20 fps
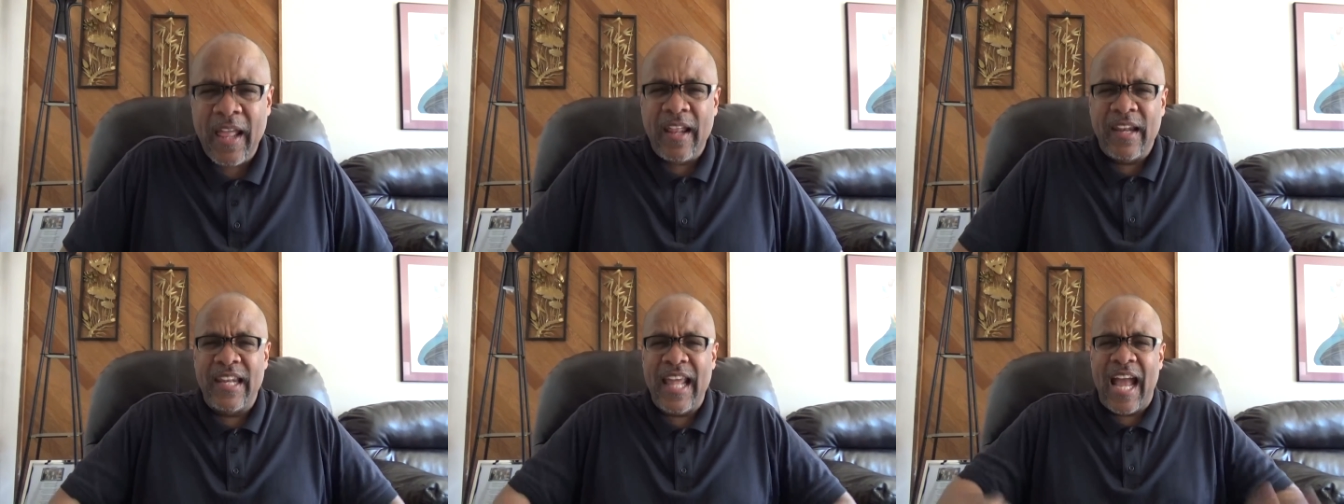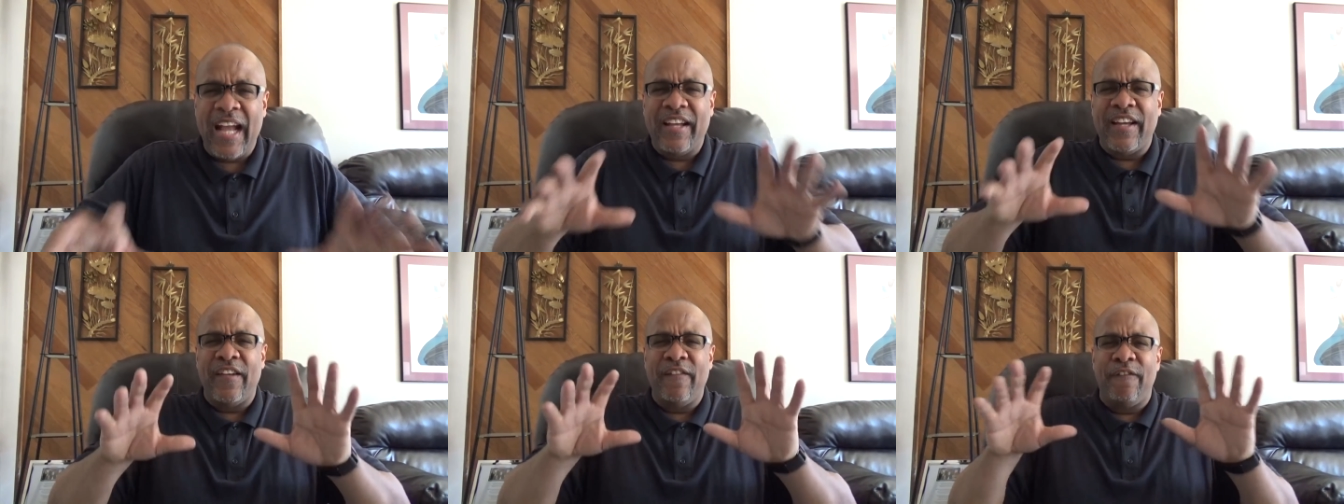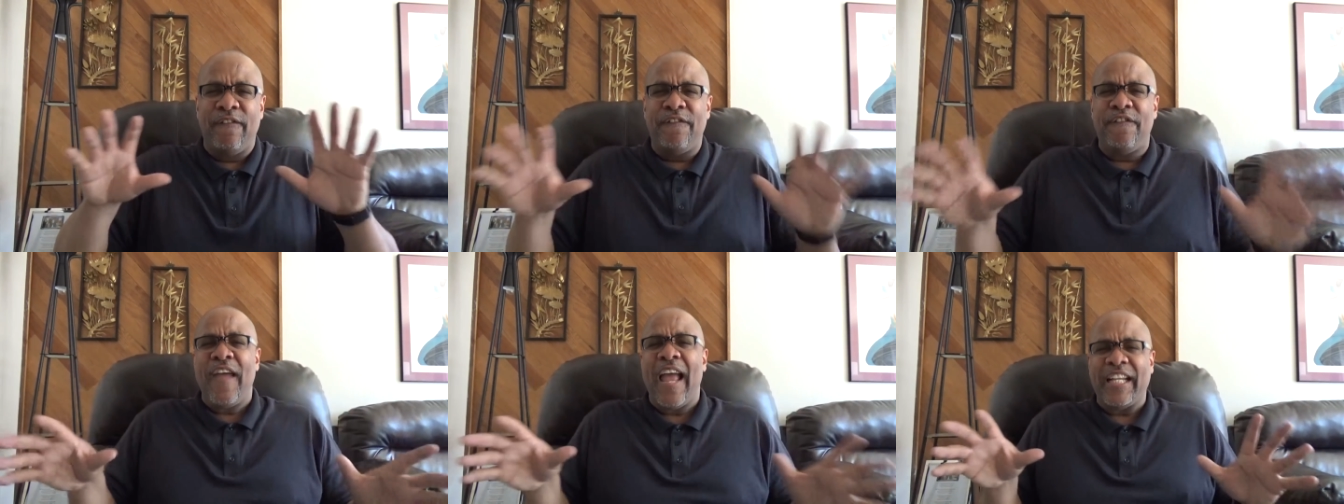that
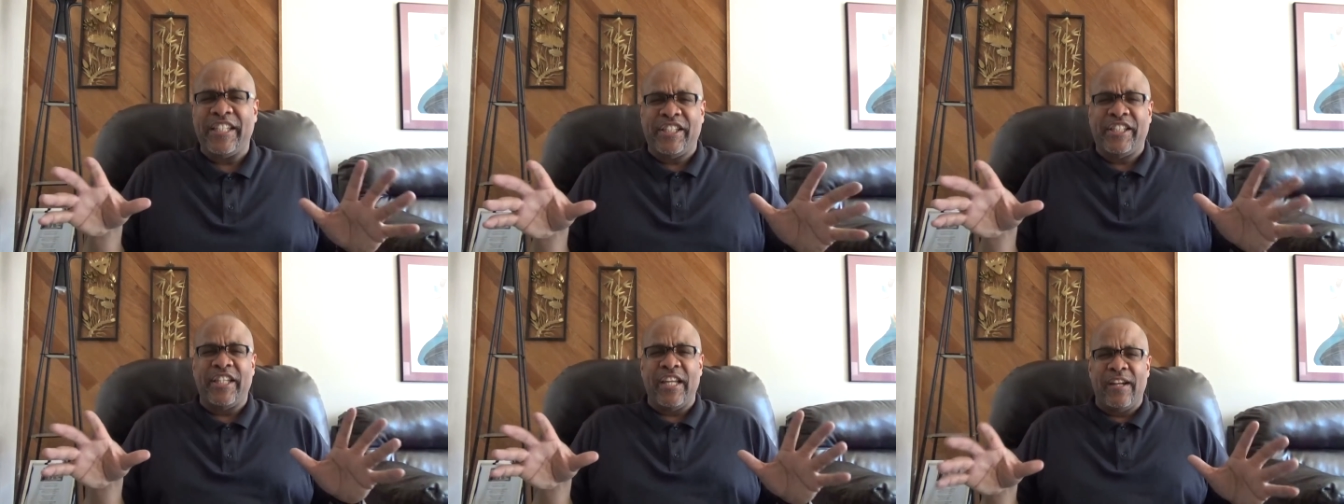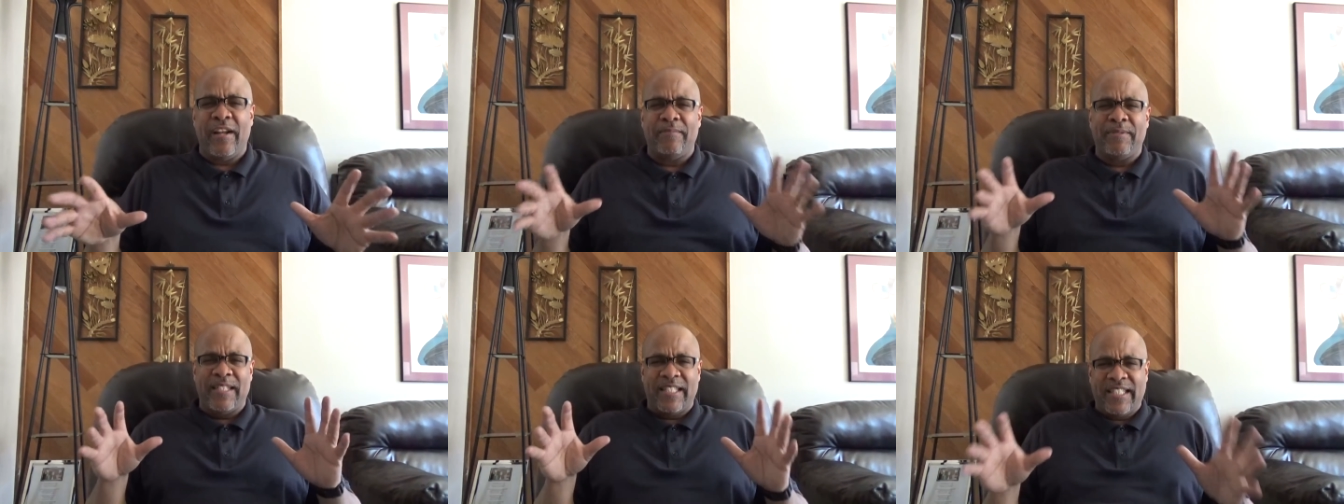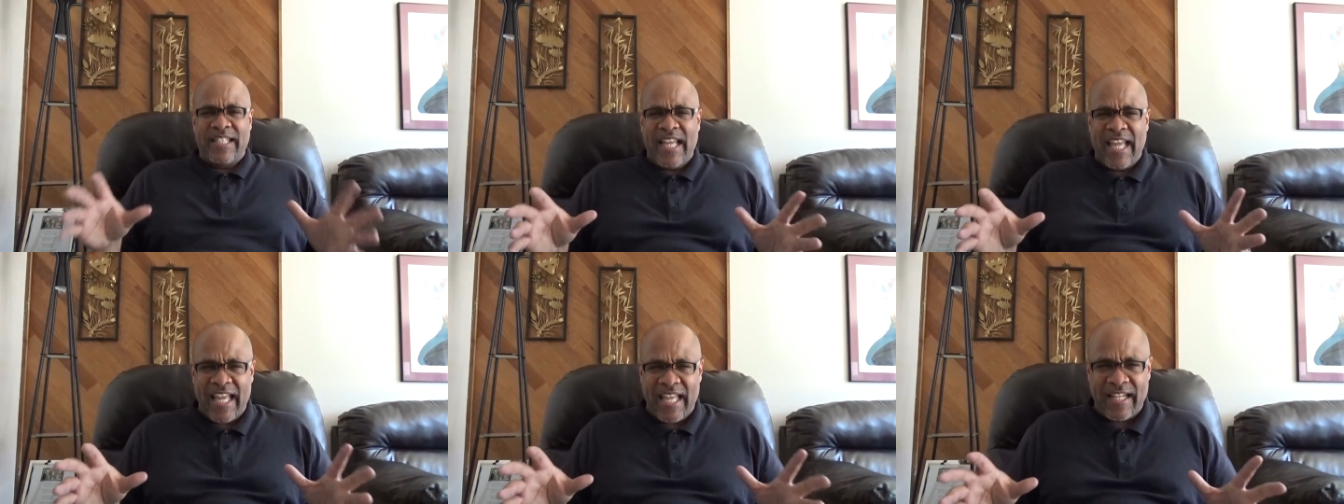confession of
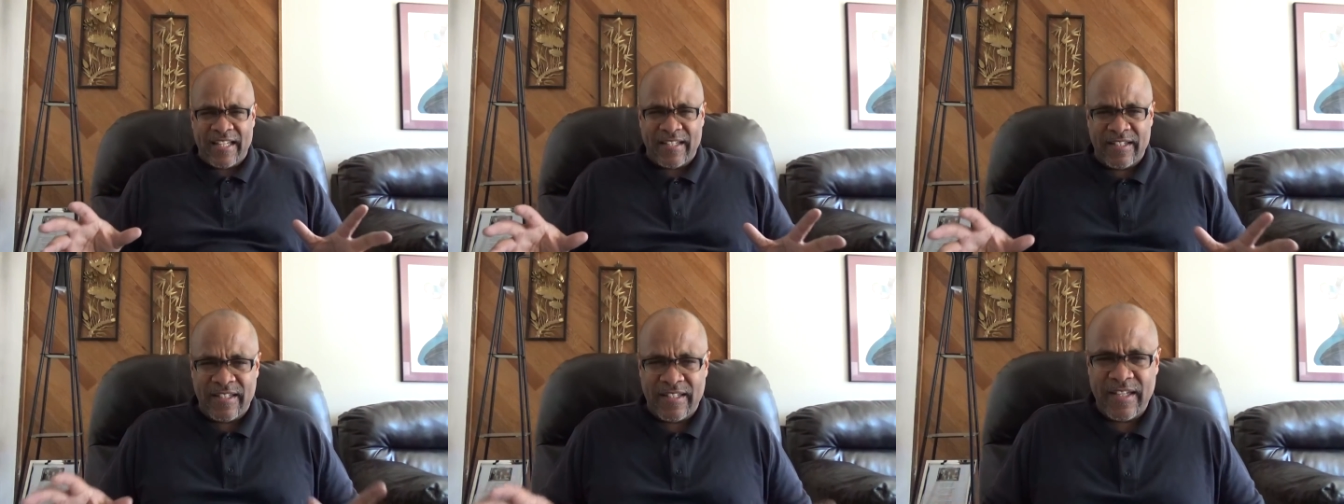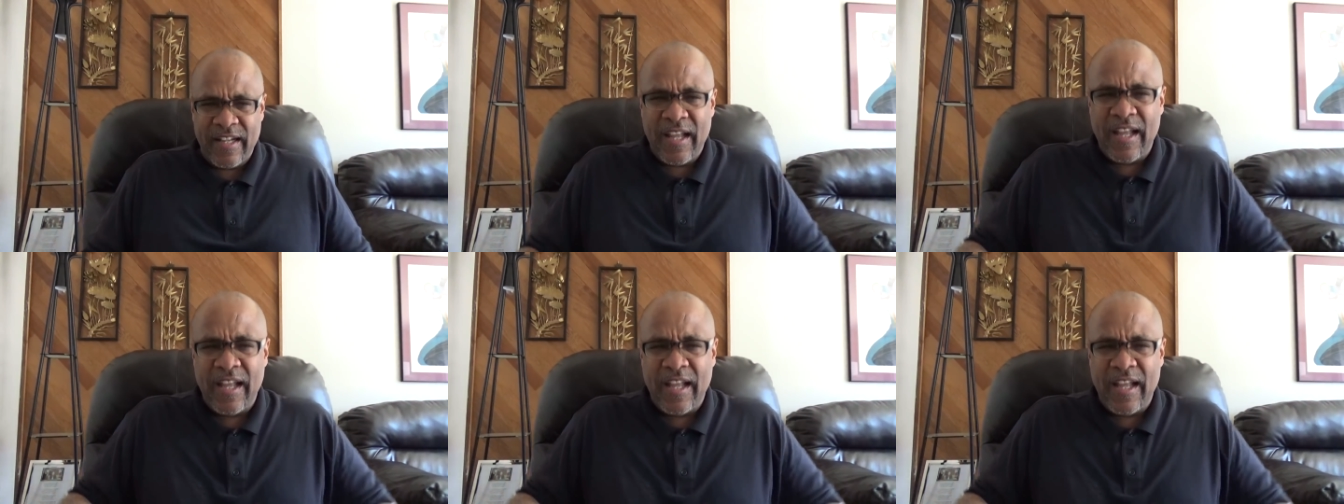sin